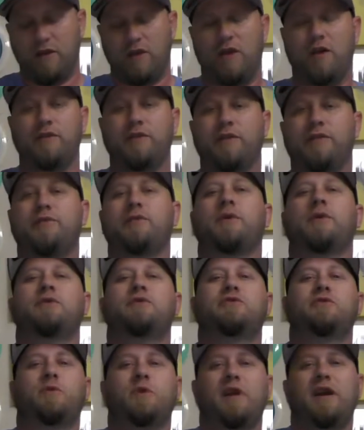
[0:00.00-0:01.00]
On the
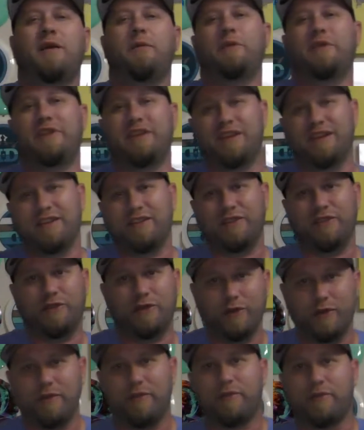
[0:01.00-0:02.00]
throws where I would get a
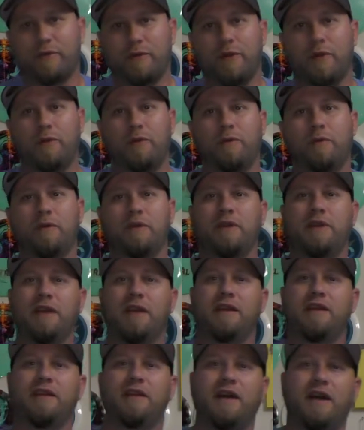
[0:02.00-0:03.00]
good throw
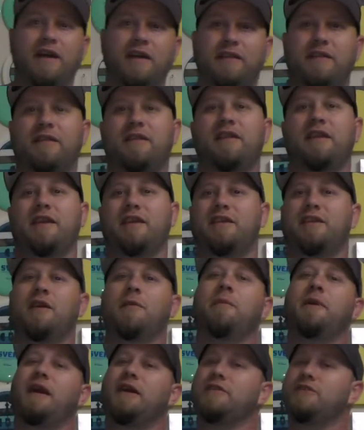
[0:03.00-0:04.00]
and not
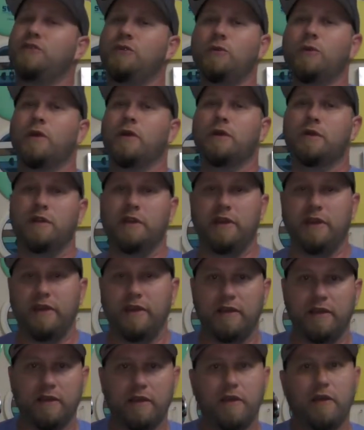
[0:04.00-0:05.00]
come out too
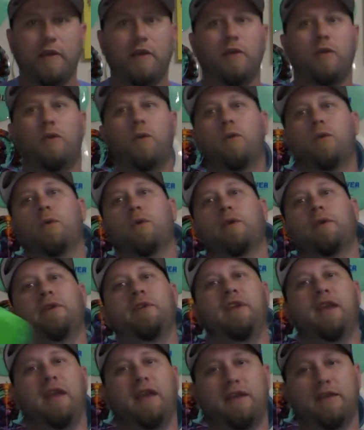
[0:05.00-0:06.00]
early or
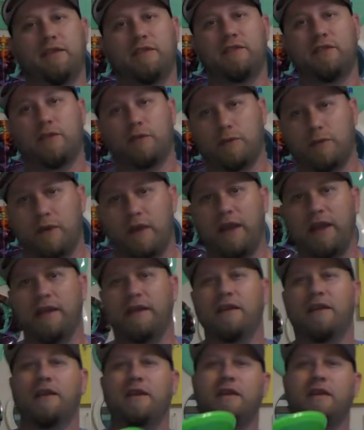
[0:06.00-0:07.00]
yank it to the
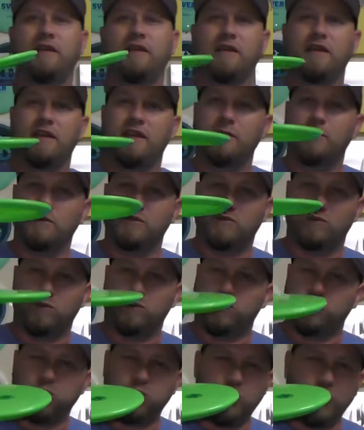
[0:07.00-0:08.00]
right, it was
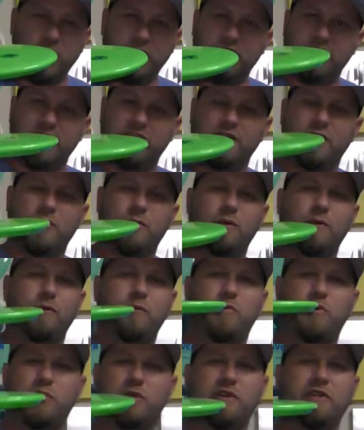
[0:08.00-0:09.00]
really
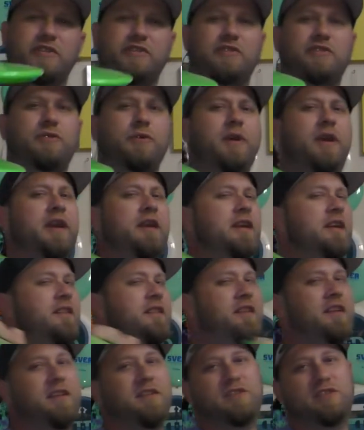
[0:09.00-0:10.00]
going pretty straight
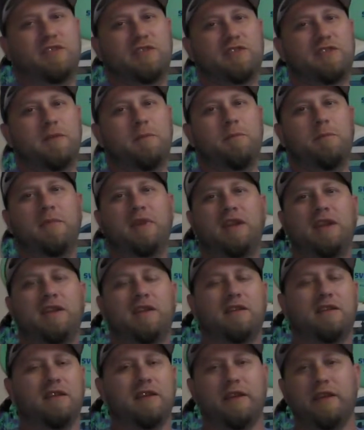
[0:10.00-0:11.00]
and then just
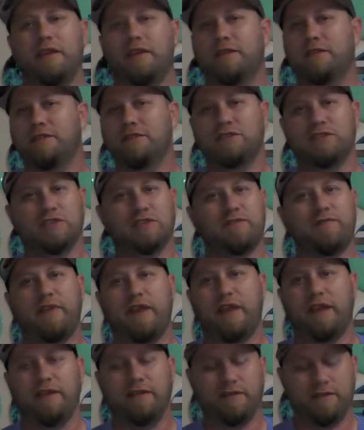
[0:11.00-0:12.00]
immediately just
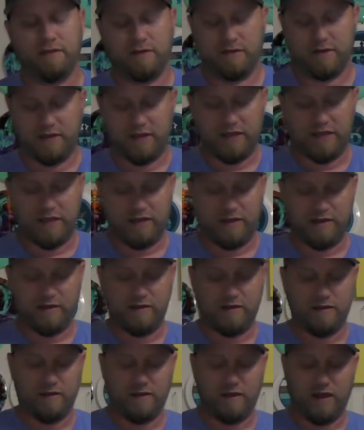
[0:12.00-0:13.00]
fading.
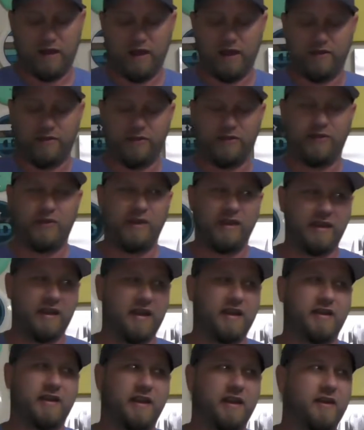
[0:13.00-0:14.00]
And I think
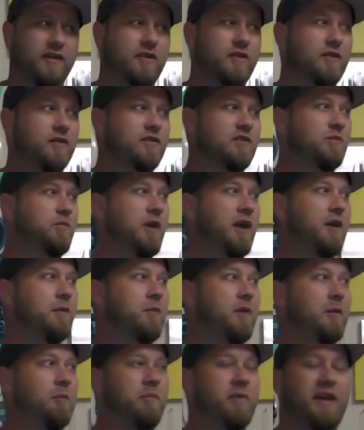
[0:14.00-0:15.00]
I got a good spot in
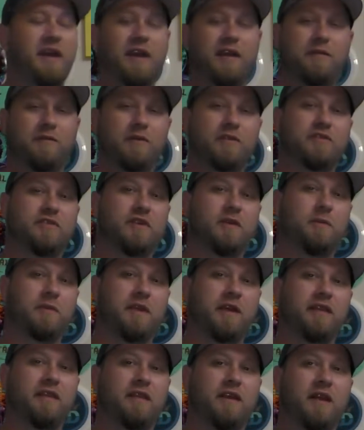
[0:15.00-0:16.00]
my bag for something
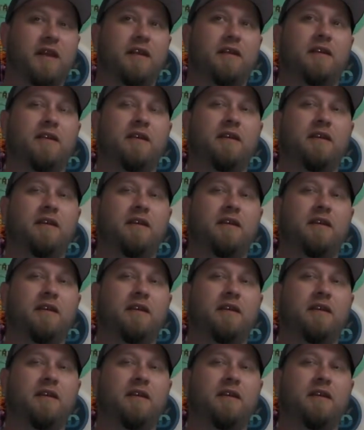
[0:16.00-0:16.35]
like that.